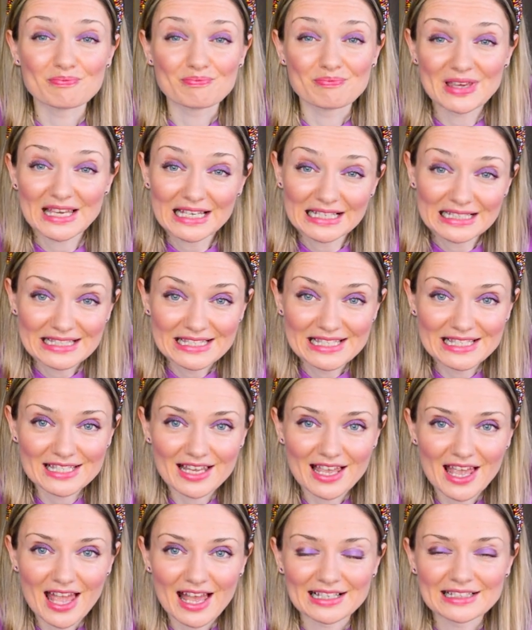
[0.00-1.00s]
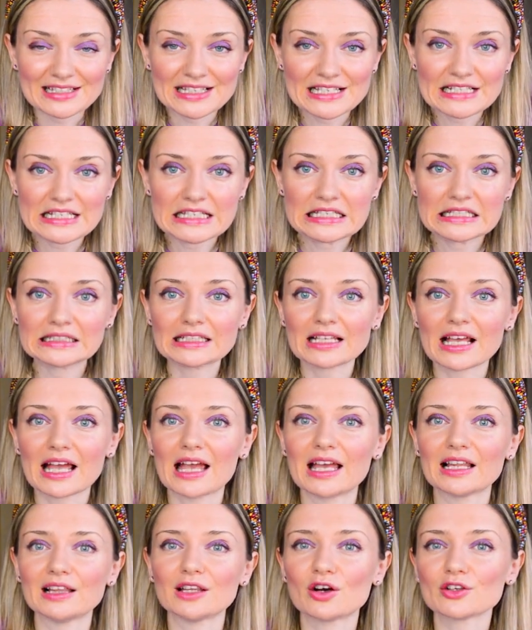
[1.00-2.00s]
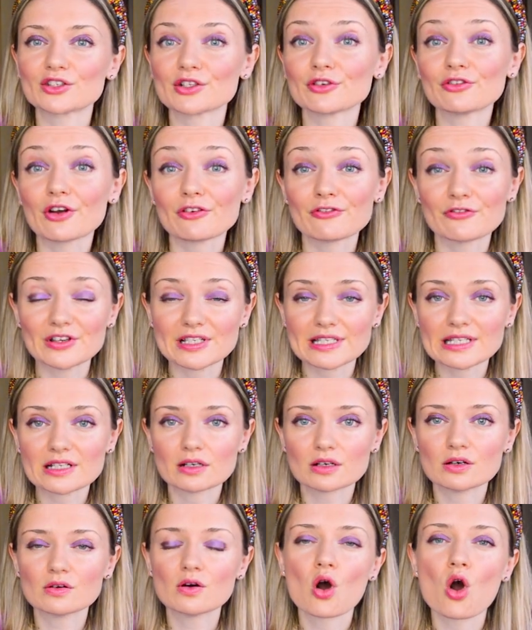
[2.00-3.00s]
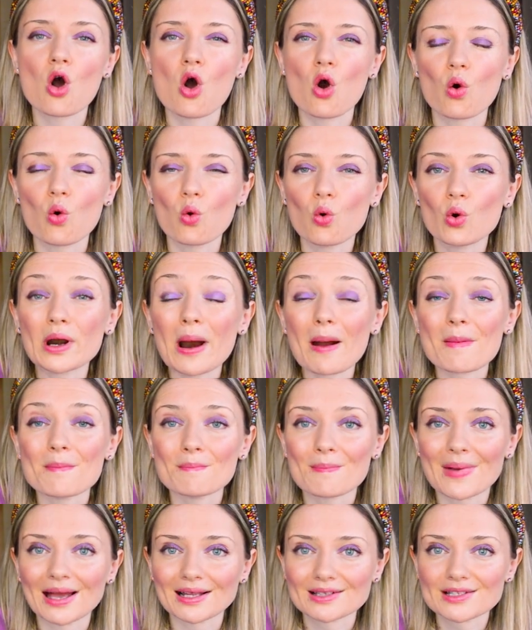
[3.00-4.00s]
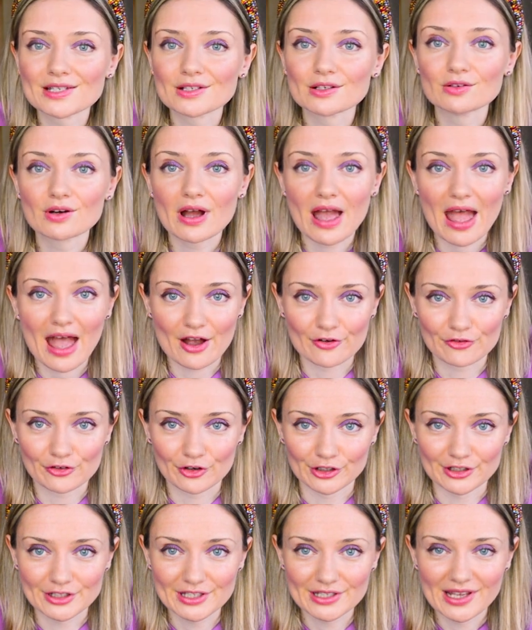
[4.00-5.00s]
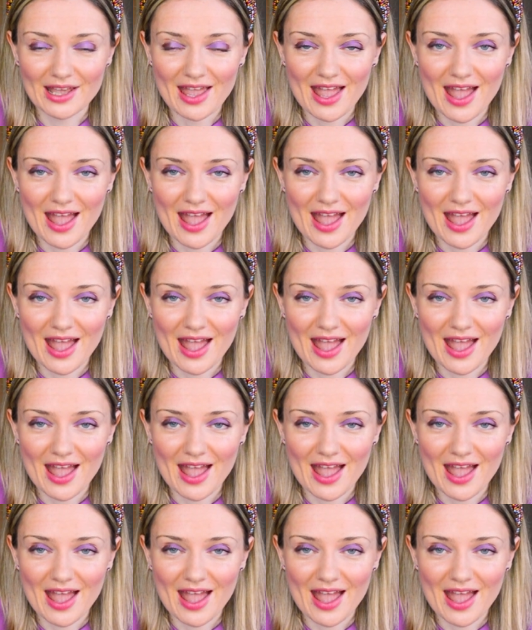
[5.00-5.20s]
means needing a lot of physical or mental effort,